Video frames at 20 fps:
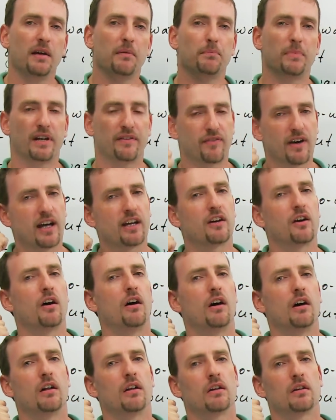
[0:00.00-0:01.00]
But if I
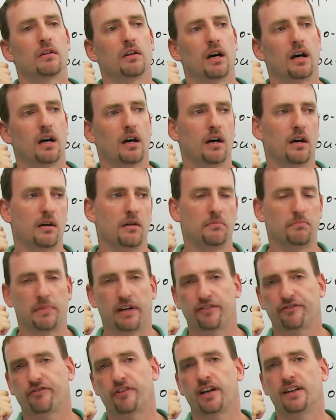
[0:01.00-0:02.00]
call
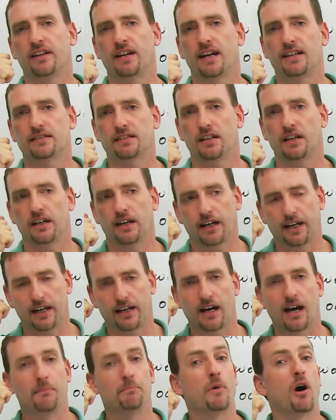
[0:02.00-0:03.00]
my friend and I say, hey,
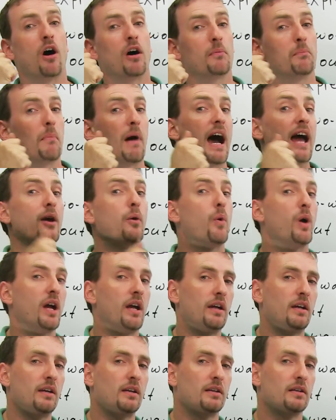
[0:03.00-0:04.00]
I'm on my
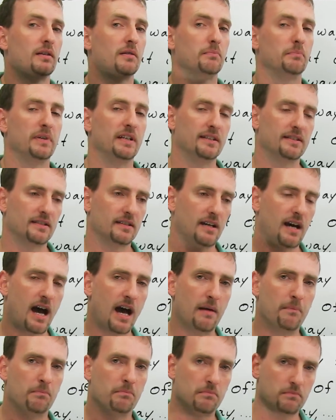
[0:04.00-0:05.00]
way, means
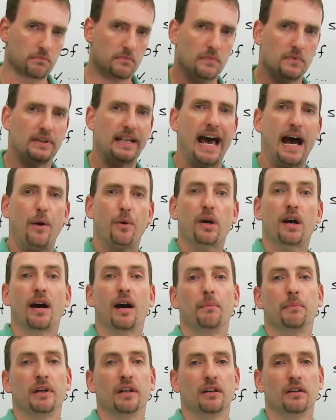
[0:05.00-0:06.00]
I'm now
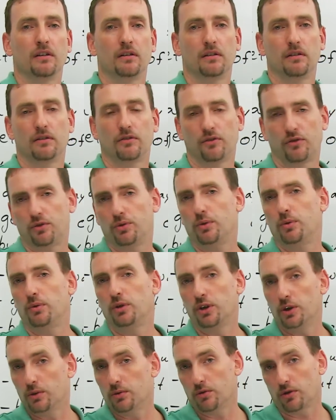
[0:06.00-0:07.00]
coming to
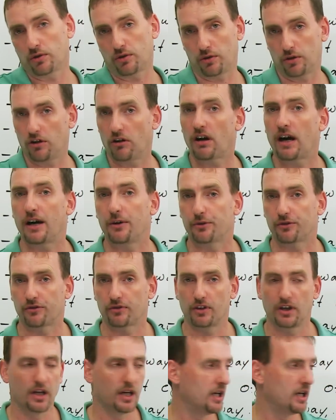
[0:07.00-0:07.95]
you or to your house.